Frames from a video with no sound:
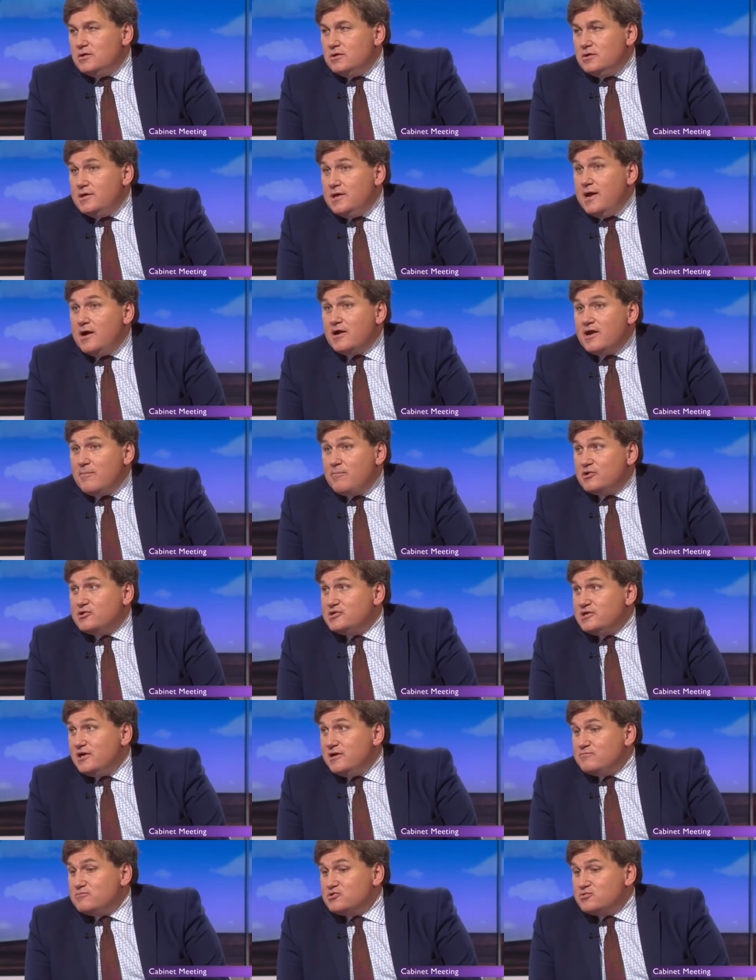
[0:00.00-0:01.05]
Yeah, a couple of
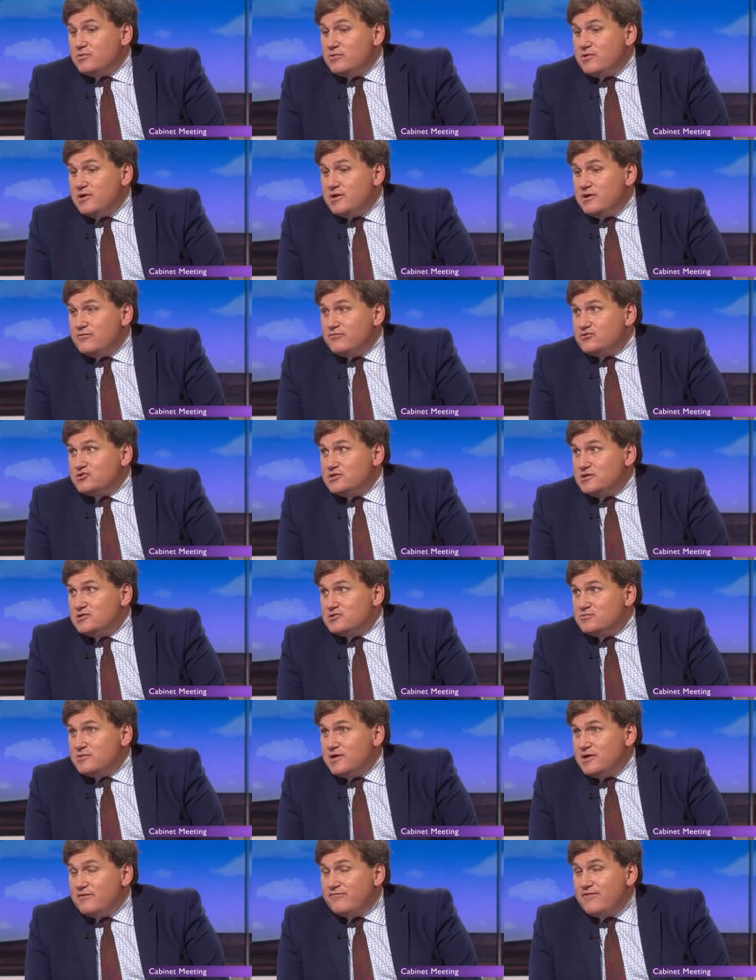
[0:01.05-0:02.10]
times we went overseas.
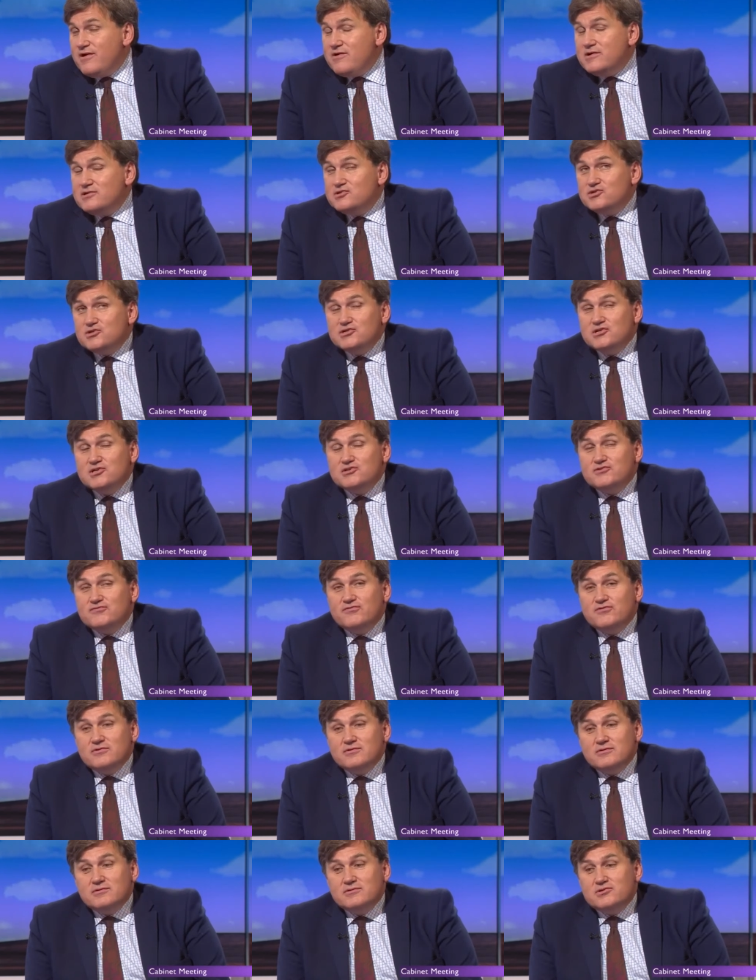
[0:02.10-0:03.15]
We had a very
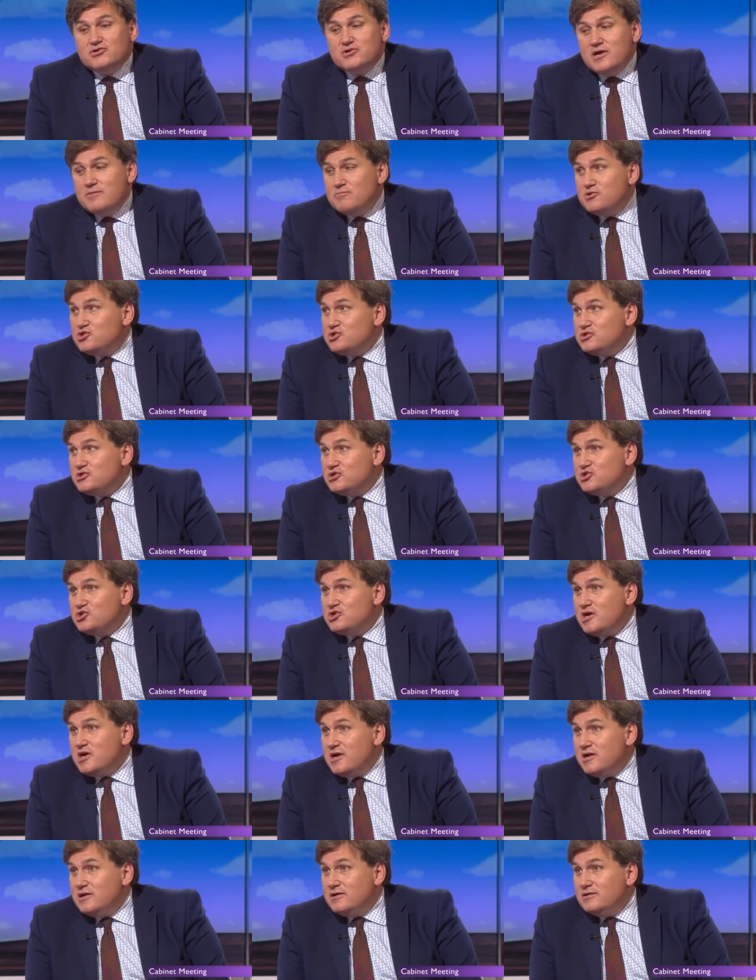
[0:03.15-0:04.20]
successful trade mission to
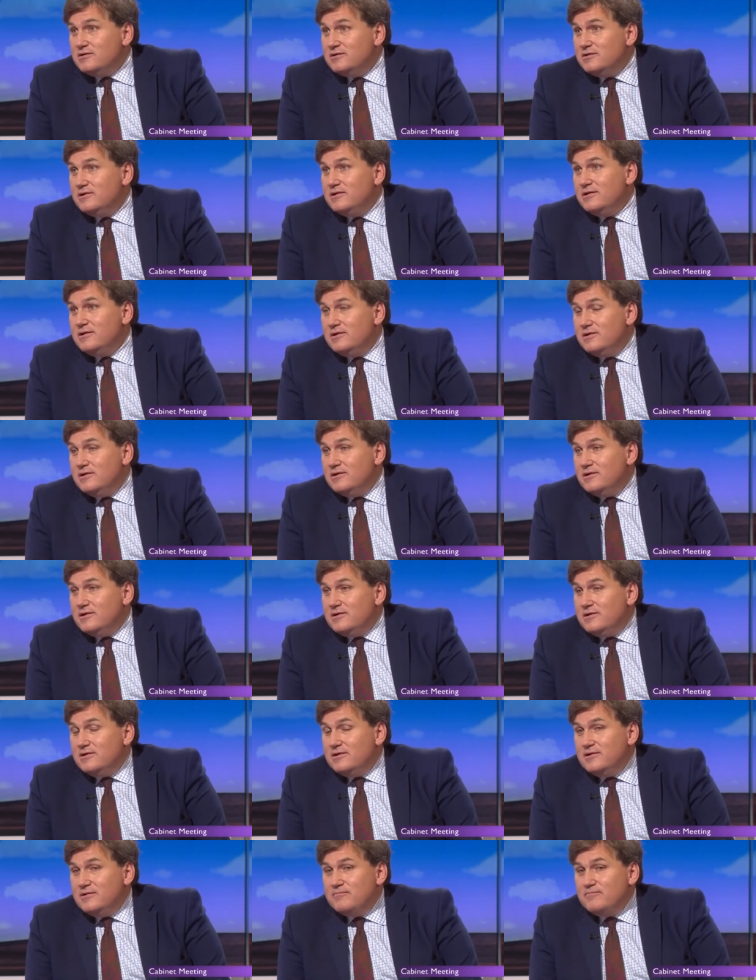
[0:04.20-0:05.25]
China,
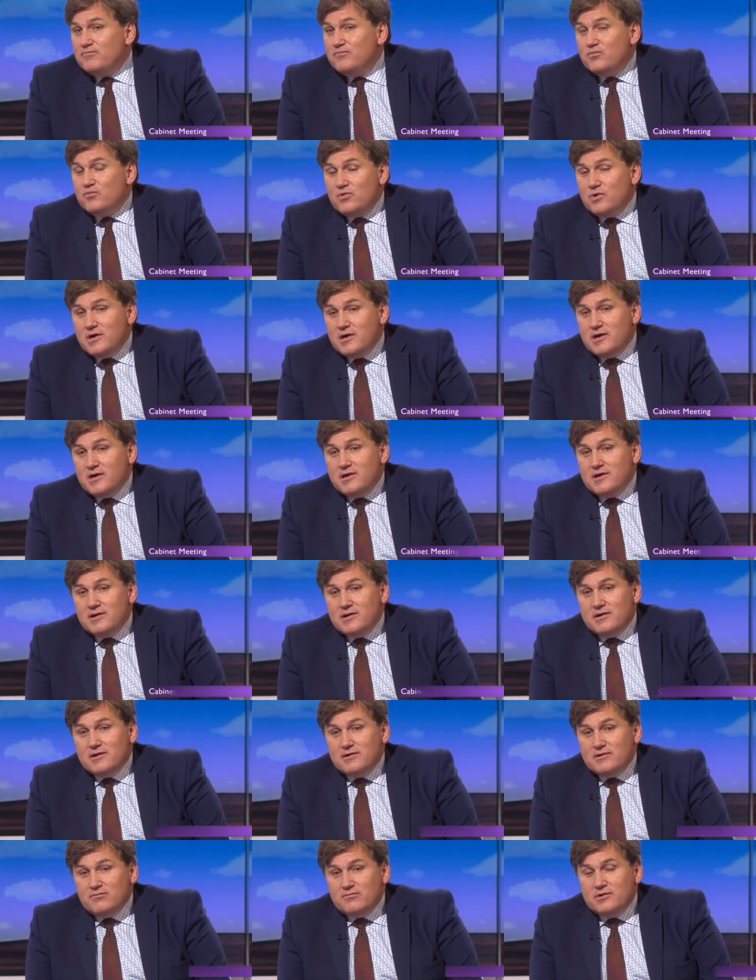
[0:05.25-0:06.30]

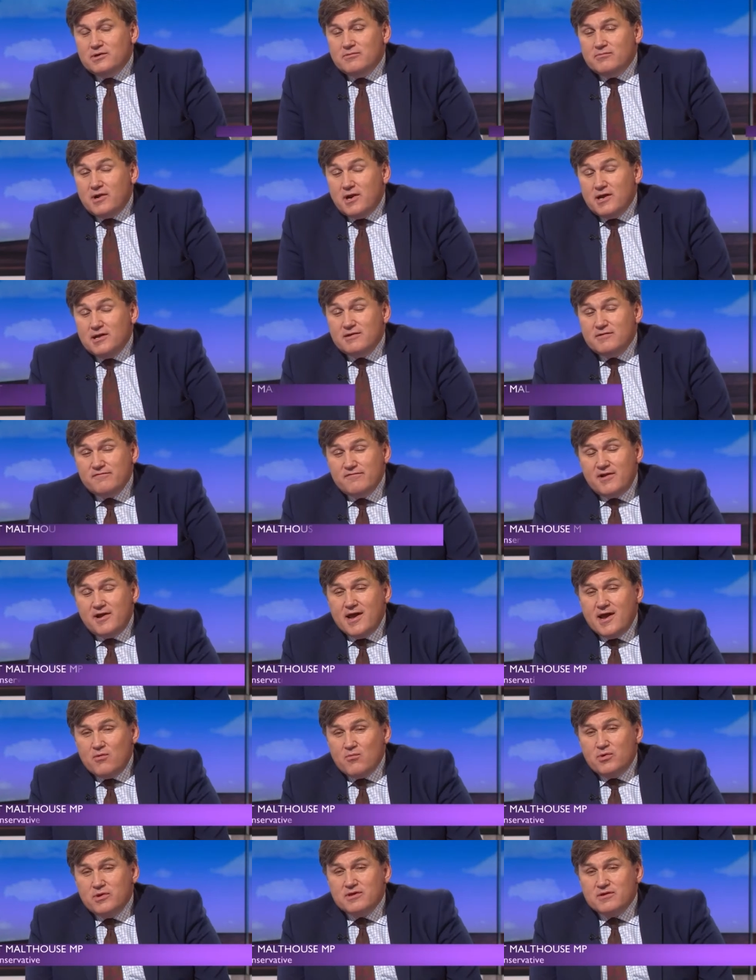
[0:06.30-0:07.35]
where I didn't fly
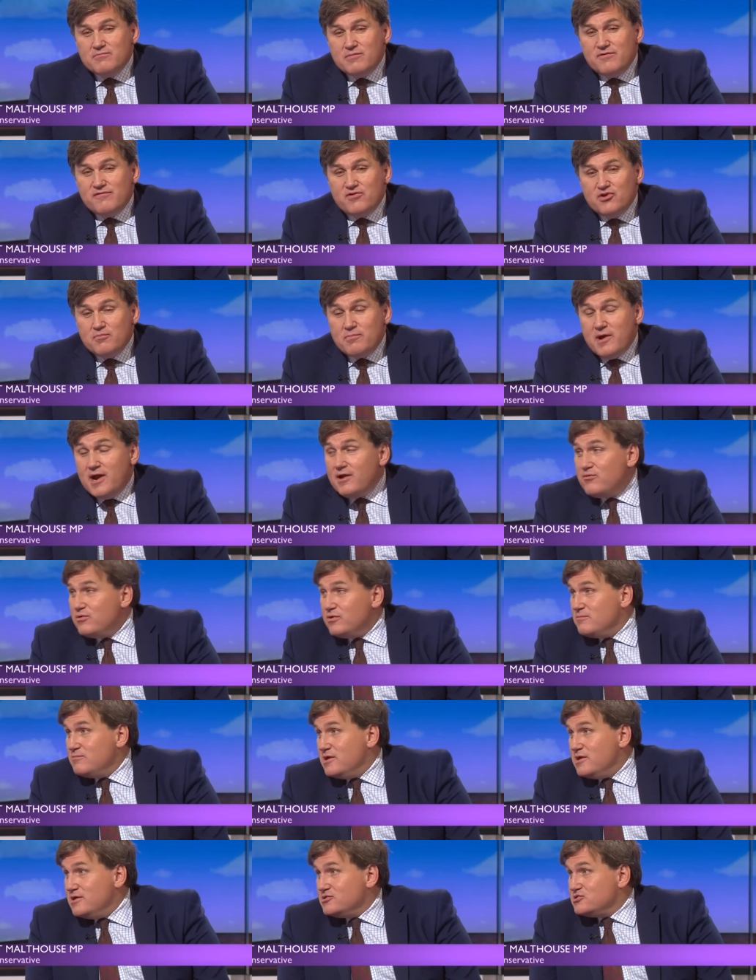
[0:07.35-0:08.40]
out with him, but flew back with
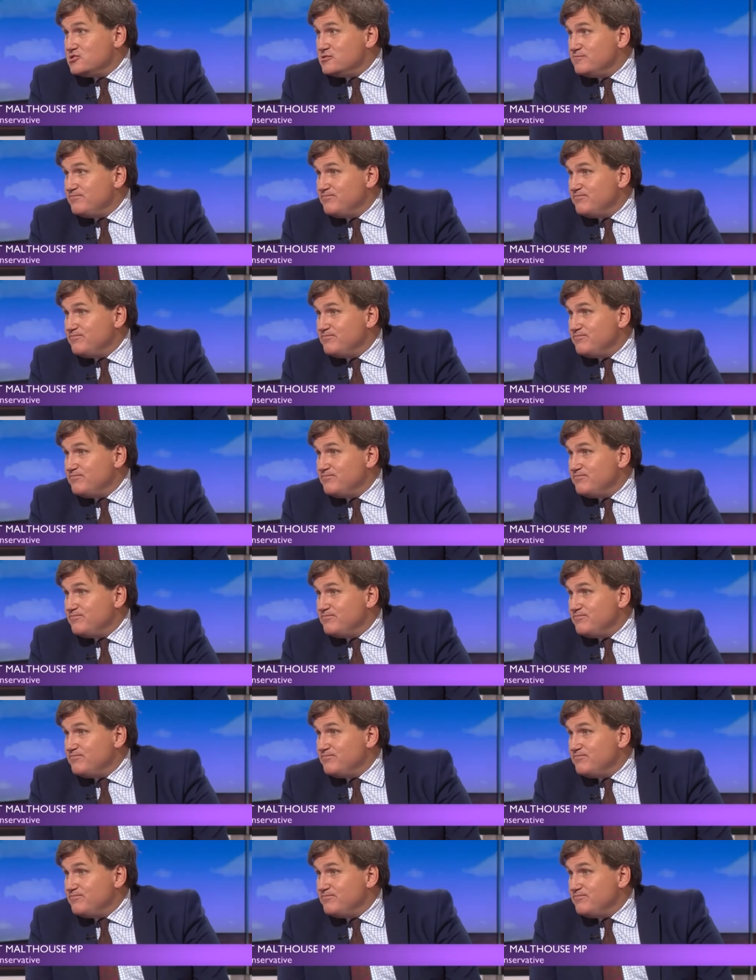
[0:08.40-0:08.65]
him, yes.